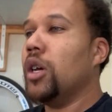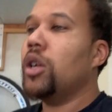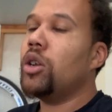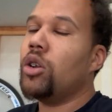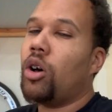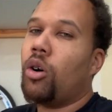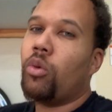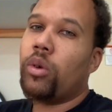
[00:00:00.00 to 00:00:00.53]

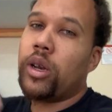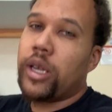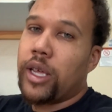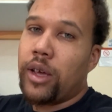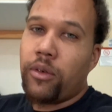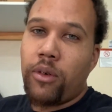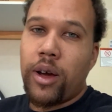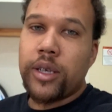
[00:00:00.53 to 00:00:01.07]
know when the
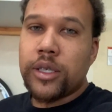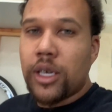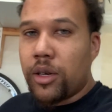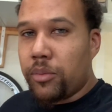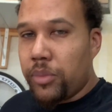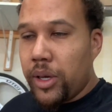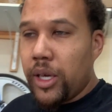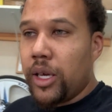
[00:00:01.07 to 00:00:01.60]
giveaway is going to
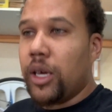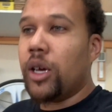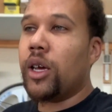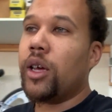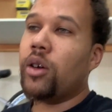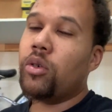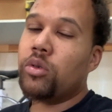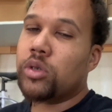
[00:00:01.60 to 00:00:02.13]
be
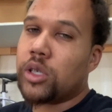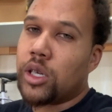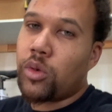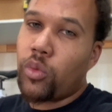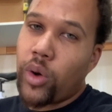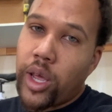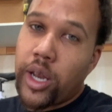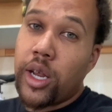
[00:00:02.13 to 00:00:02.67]
and who's going to
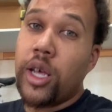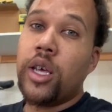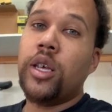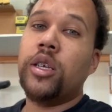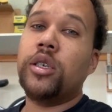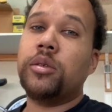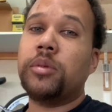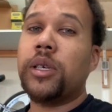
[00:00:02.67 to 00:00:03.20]
win, you know
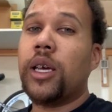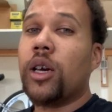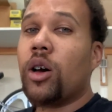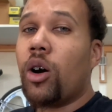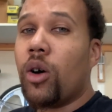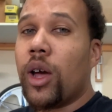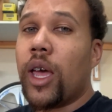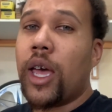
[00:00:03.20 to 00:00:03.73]
what I'm saying,
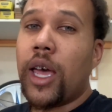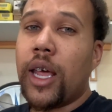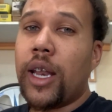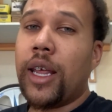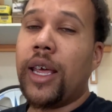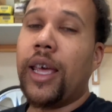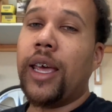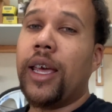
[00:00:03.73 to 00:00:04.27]
go ahead
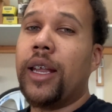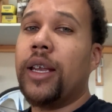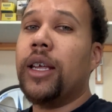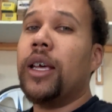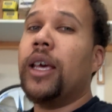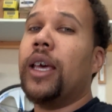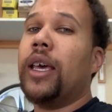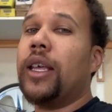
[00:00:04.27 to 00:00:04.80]
and
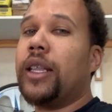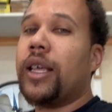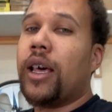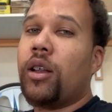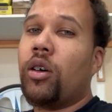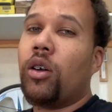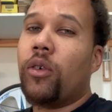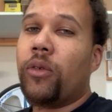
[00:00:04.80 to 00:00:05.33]
hit that
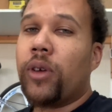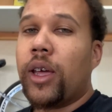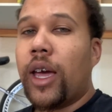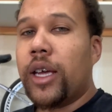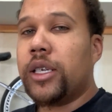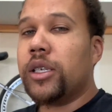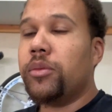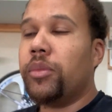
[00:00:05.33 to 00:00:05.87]

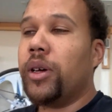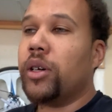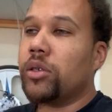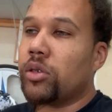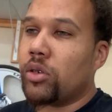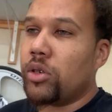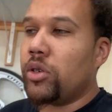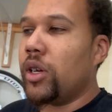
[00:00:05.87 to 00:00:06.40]
notification bell
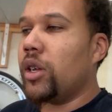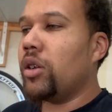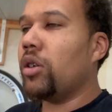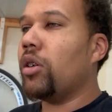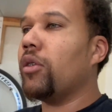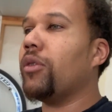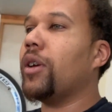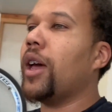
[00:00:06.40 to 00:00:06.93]
so you get a
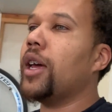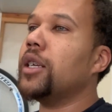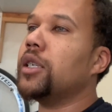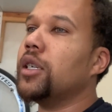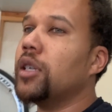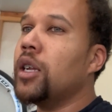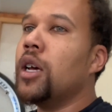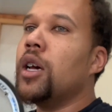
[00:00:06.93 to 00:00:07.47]

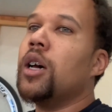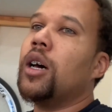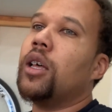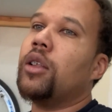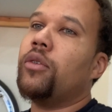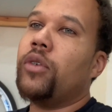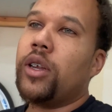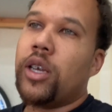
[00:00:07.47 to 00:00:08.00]
notification of the
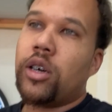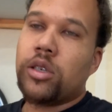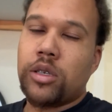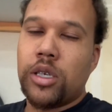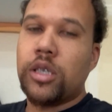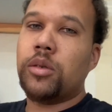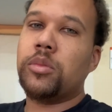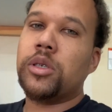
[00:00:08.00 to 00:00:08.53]
videos,
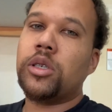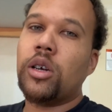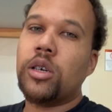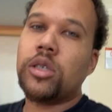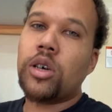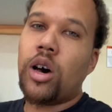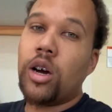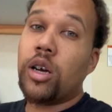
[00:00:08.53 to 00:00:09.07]
because I'm going to start
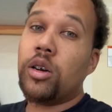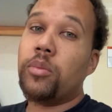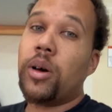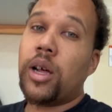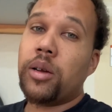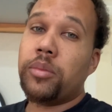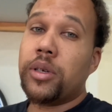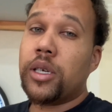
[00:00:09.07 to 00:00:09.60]
talking about
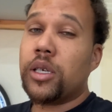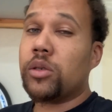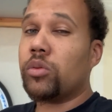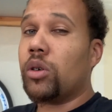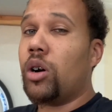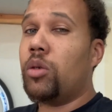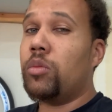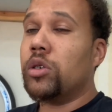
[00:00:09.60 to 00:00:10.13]
it, because we're
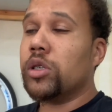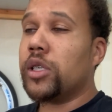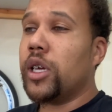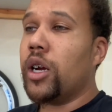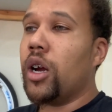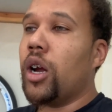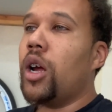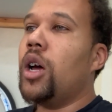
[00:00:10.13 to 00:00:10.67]
almost
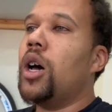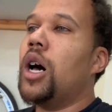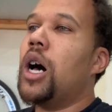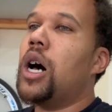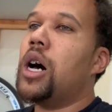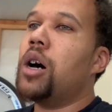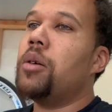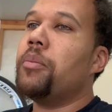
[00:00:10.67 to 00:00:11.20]
there
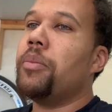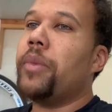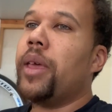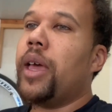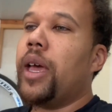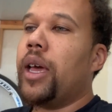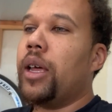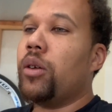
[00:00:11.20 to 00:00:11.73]

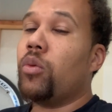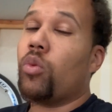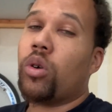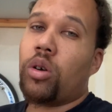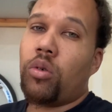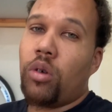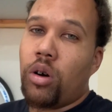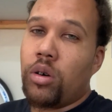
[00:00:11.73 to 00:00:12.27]
and we're
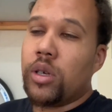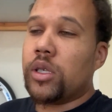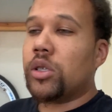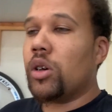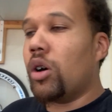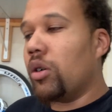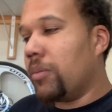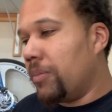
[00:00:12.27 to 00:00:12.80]
growing.
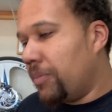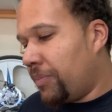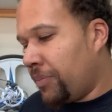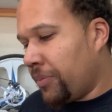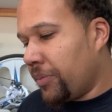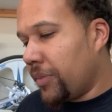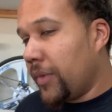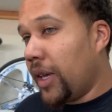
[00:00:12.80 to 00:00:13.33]
So
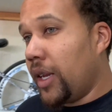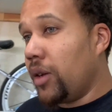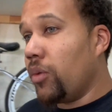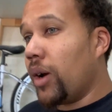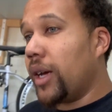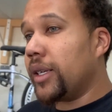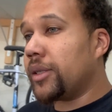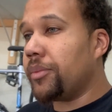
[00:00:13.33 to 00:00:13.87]

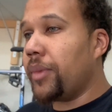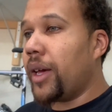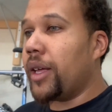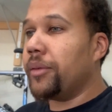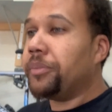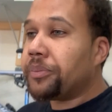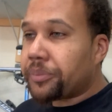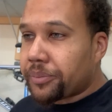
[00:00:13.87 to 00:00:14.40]
anyways, man,